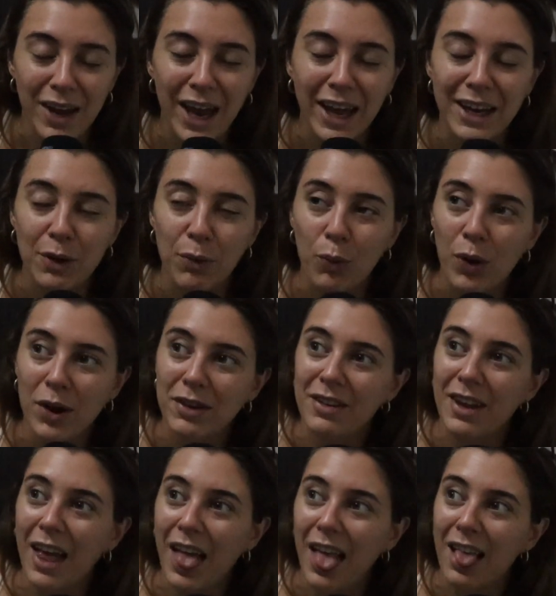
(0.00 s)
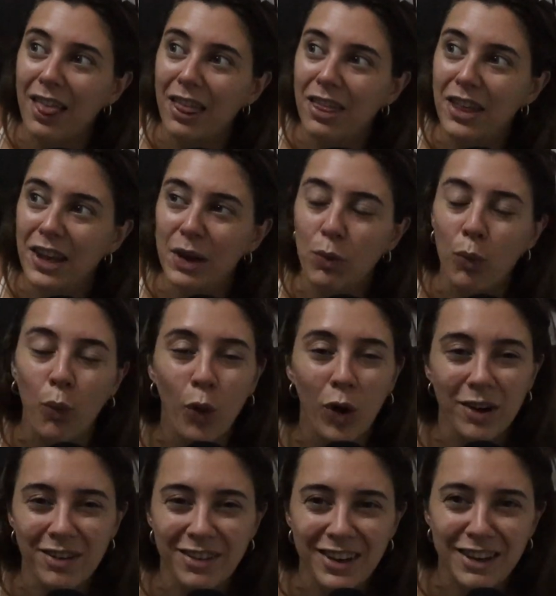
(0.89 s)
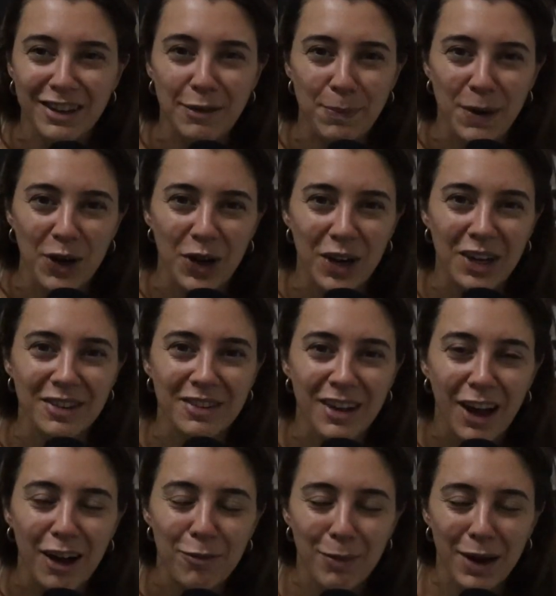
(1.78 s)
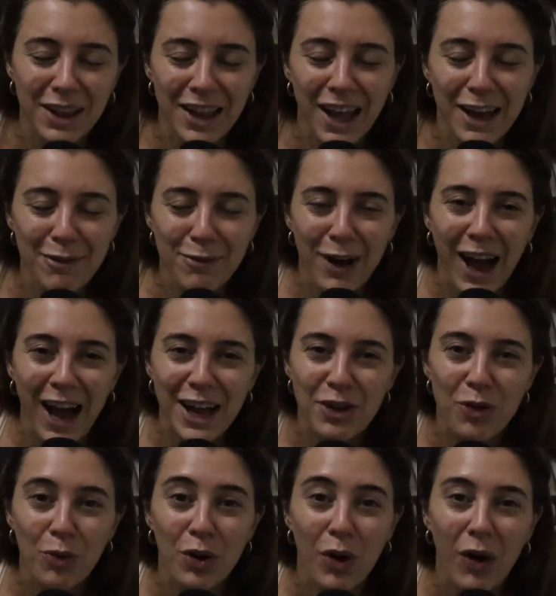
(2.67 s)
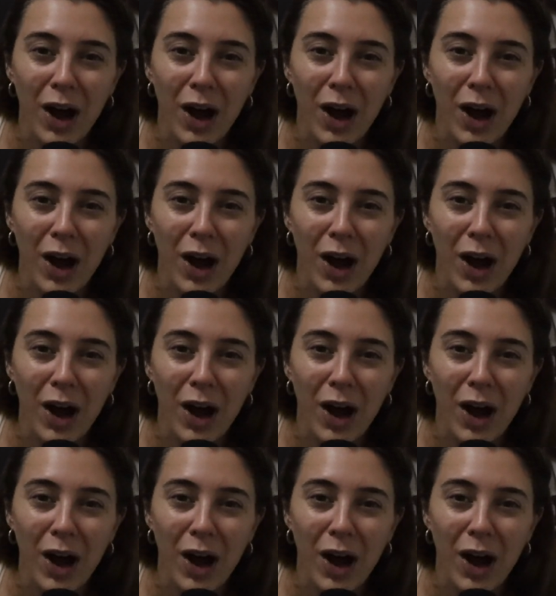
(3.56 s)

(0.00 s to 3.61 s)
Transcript: and it was the worst experience of my life. I don't know